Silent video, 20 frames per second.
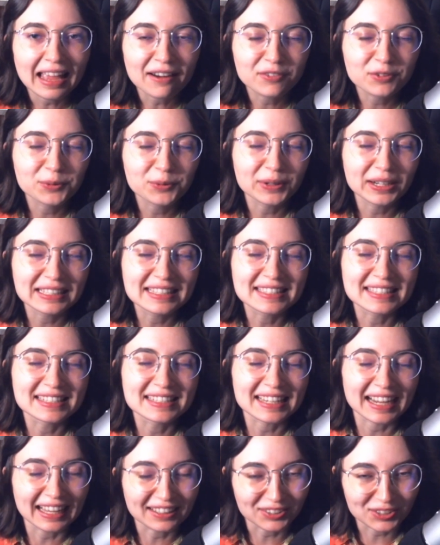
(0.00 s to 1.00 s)
Everyone is
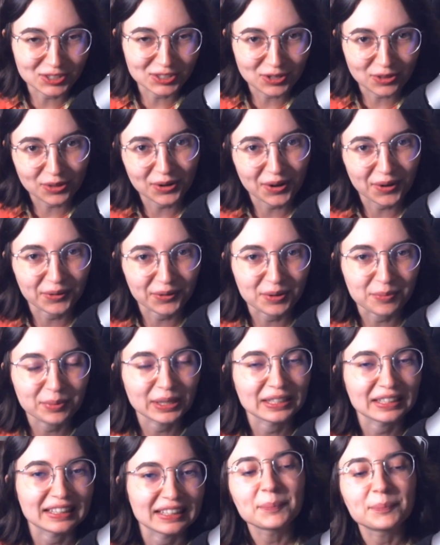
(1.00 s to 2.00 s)
entitled to their own
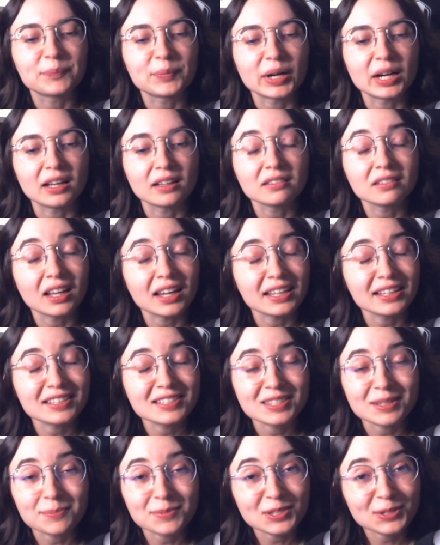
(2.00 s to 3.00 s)
opinion. But like,
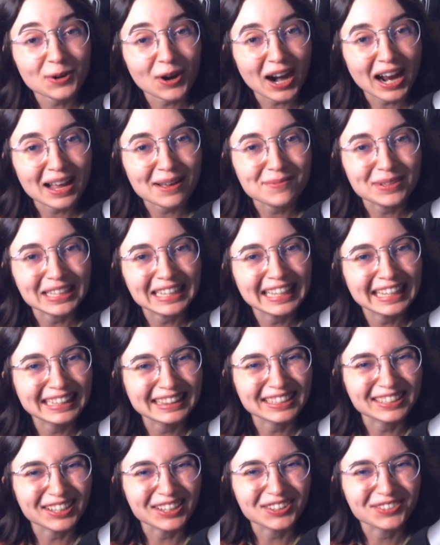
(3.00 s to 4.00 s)
subscribe, and hit
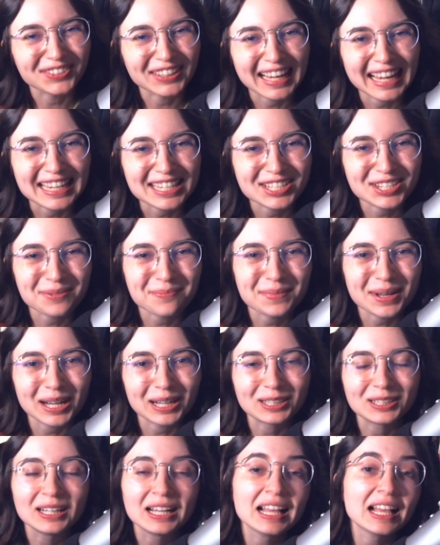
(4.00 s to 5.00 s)
the notification
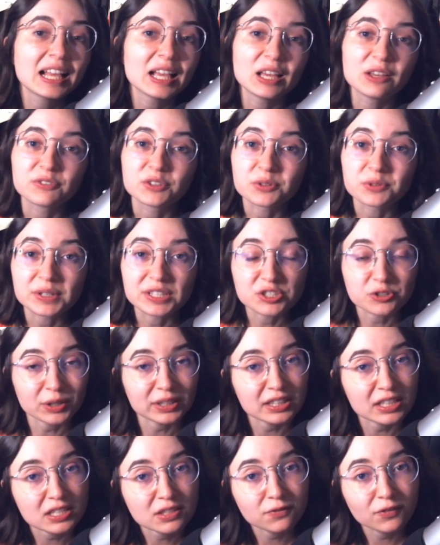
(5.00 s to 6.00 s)
bell if you enjoyed
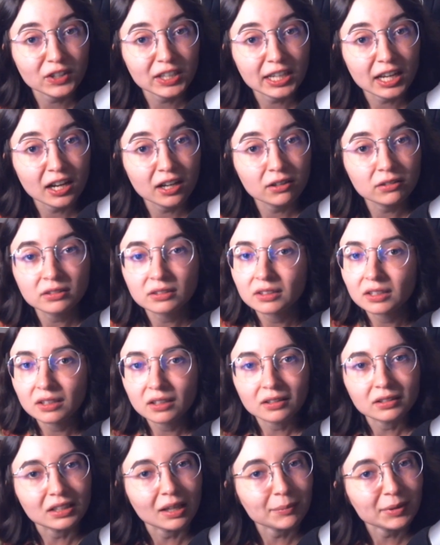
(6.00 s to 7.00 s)
this video.
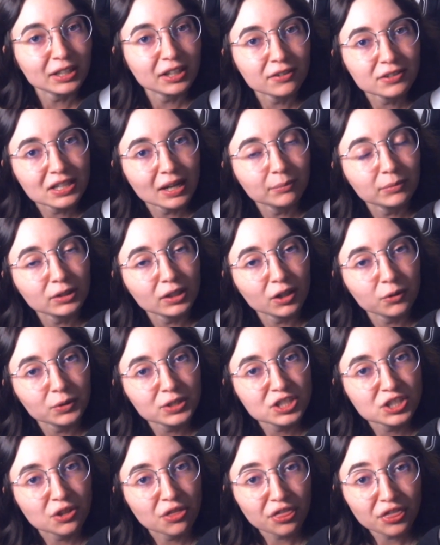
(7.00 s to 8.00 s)
Let me know down below
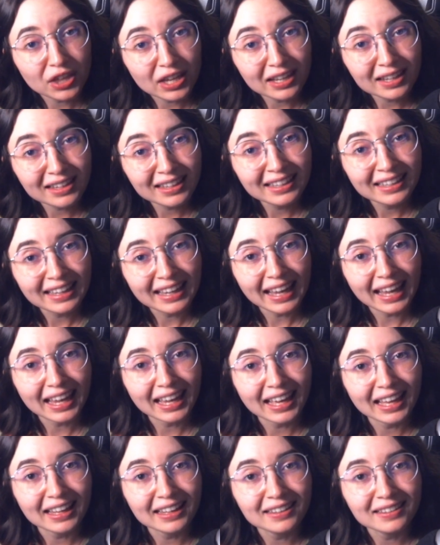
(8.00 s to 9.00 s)
what you think,
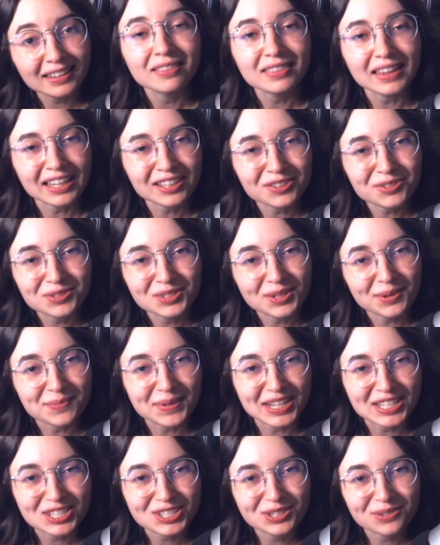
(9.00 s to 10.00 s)
and thank you so
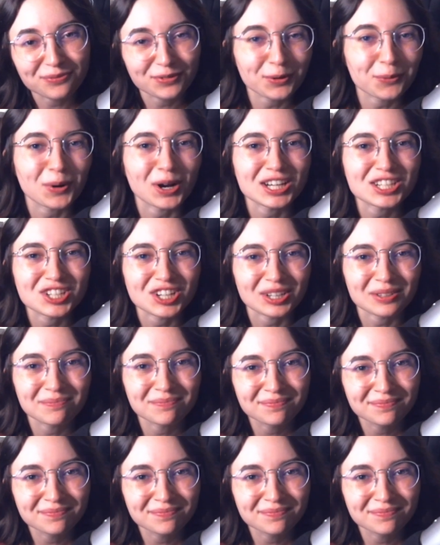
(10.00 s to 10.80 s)
much for watching.